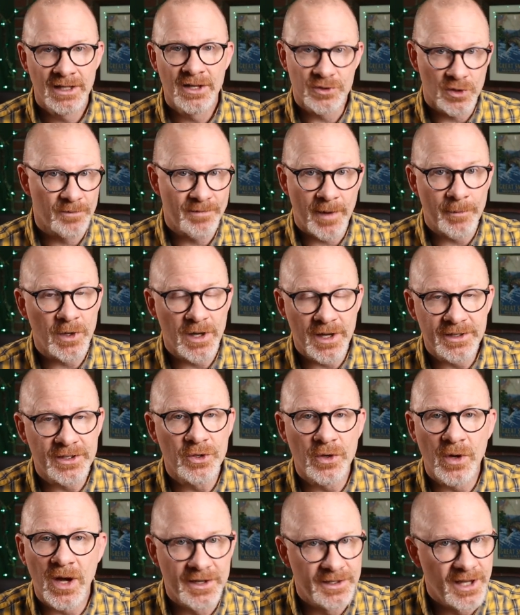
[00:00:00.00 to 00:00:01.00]
So if I'm going to
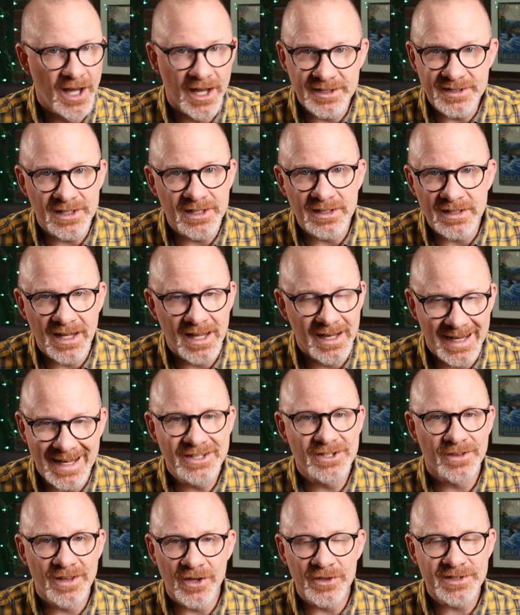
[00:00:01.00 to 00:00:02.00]
do a dozen in
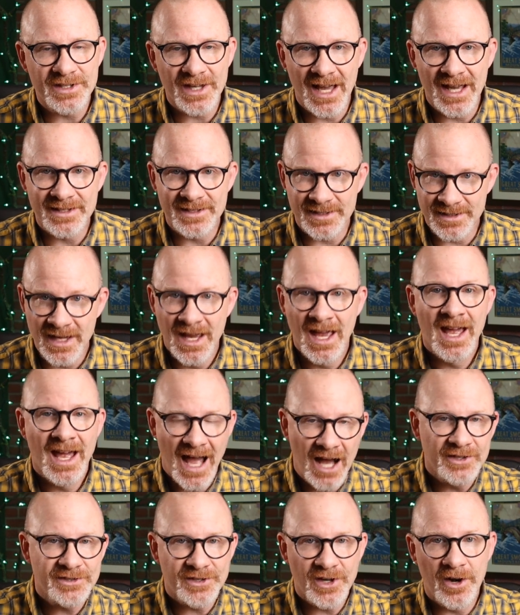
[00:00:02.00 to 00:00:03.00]
each of those sizes,
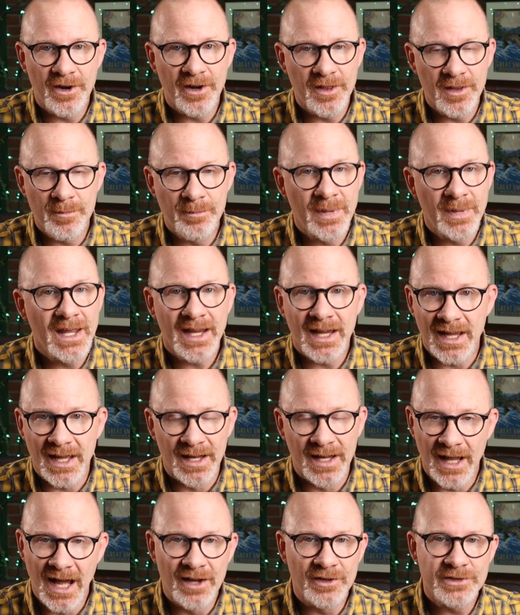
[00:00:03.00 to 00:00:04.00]
I'll start on the big
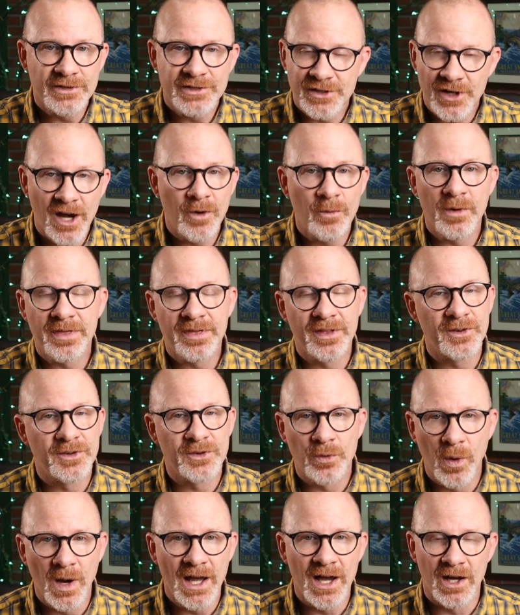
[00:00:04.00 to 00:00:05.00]
end. I'll start with the
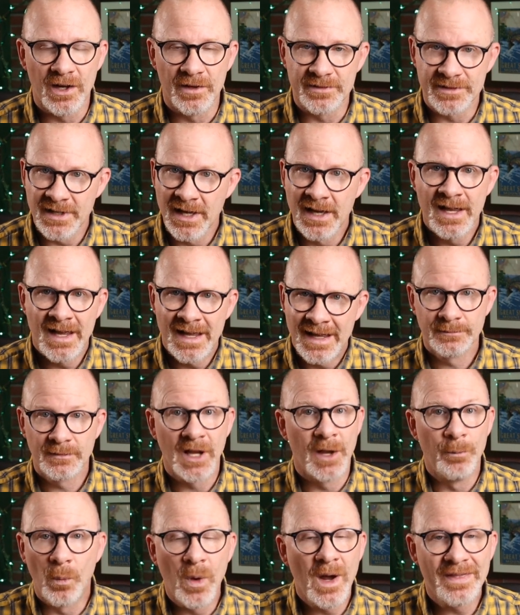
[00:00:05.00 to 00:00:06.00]
12s.
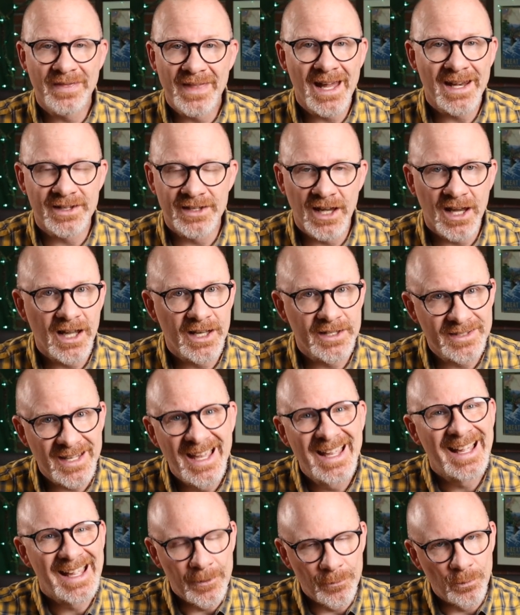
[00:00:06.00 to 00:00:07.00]
And what that does,
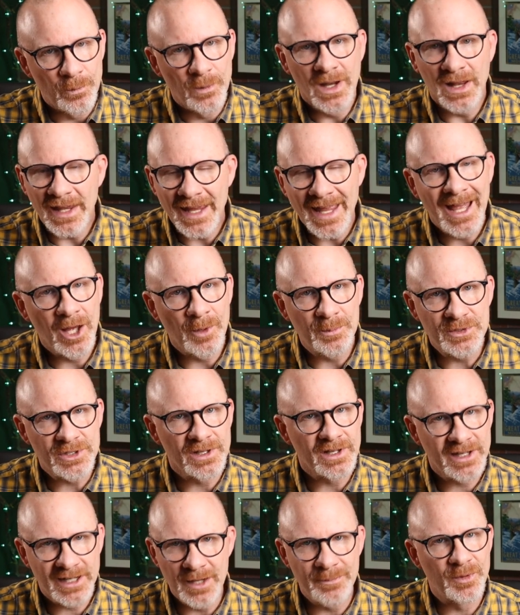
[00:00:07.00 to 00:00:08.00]
it really helps
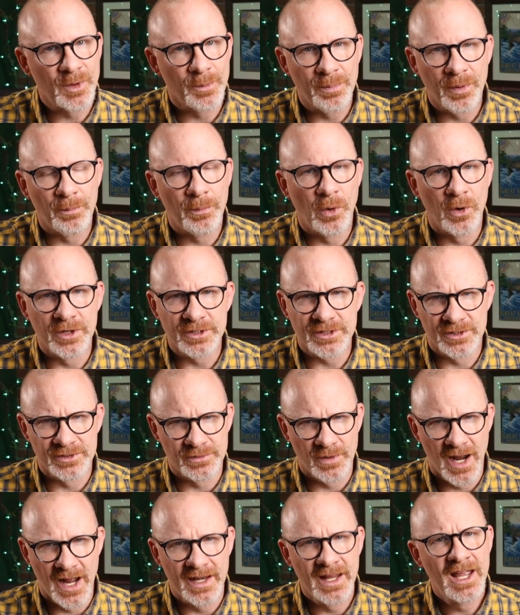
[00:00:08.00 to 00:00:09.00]
you to keep your
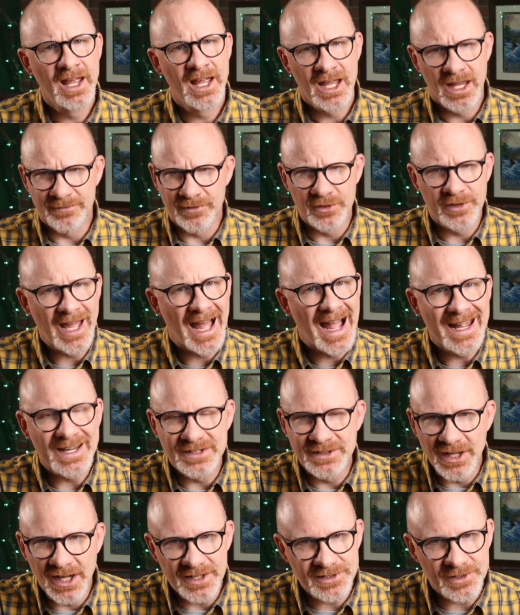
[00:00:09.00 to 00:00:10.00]
proportions right. If you tie a
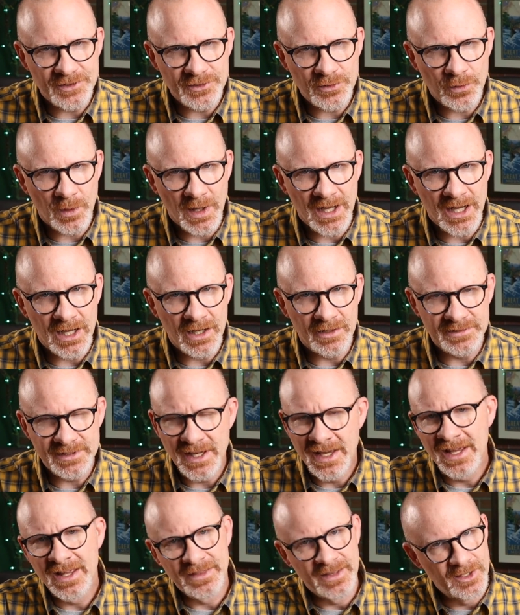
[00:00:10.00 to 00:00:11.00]
dozen 12s,
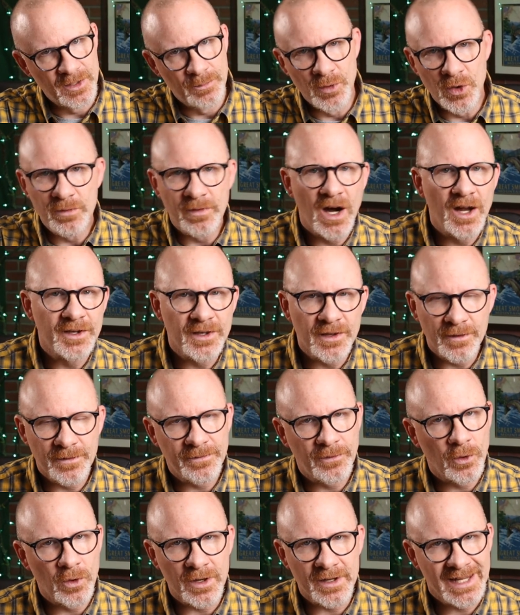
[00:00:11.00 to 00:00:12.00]
then you move on to the
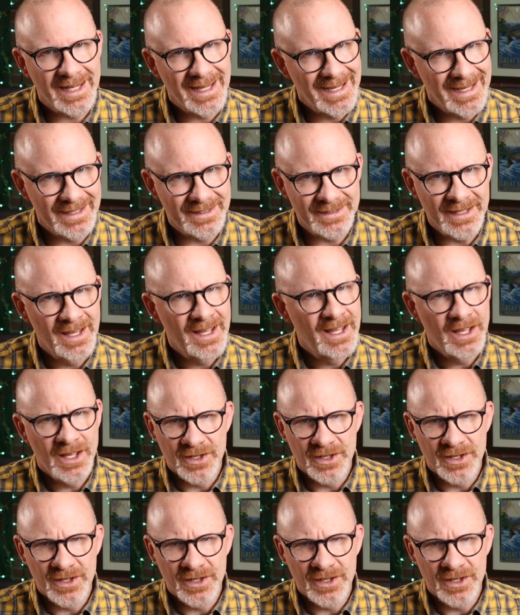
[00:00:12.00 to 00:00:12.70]
14s,